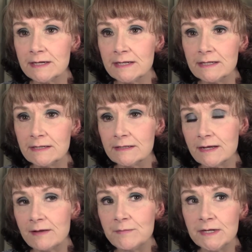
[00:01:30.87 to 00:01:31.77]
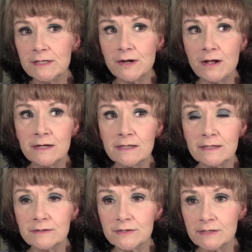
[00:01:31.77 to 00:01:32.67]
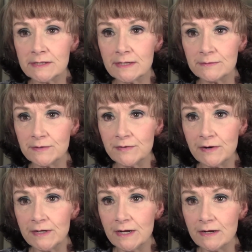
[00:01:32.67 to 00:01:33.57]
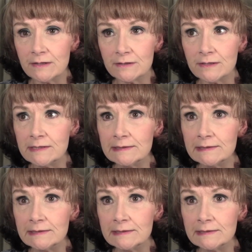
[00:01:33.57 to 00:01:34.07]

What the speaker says: and I've been a doll collector since I was a very young girl.